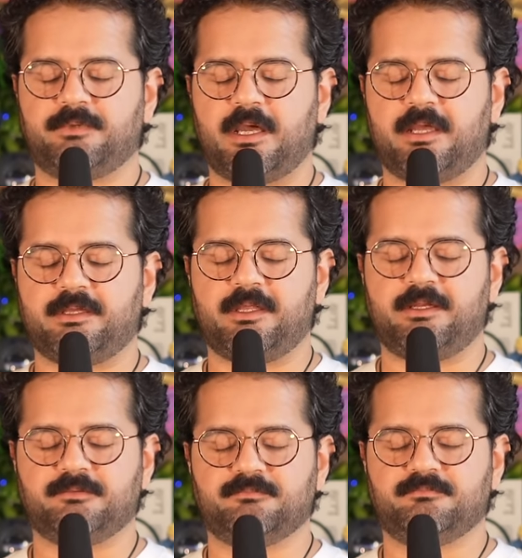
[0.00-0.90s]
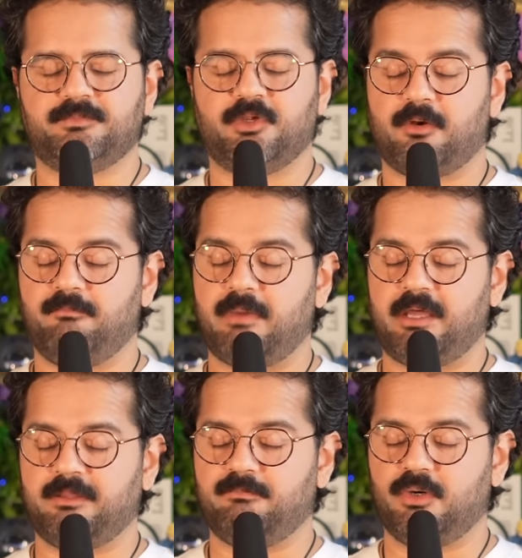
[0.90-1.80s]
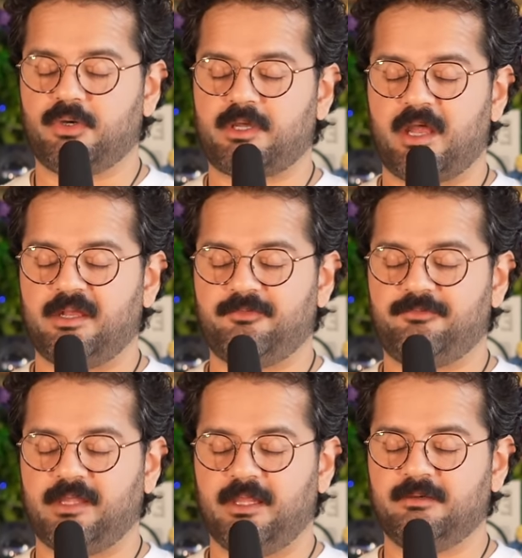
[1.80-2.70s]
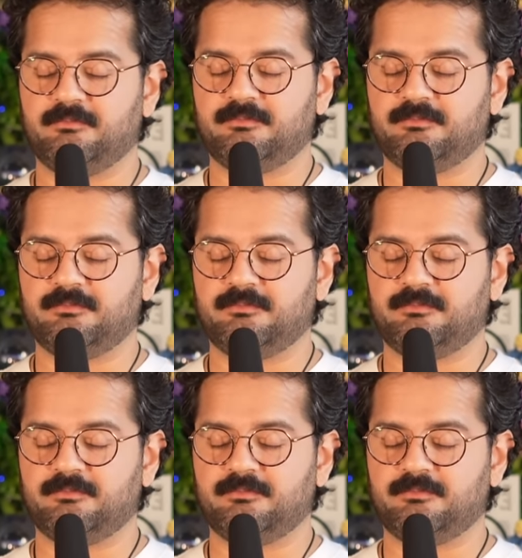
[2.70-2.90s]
I get it. You're a by-the-book kind of fella.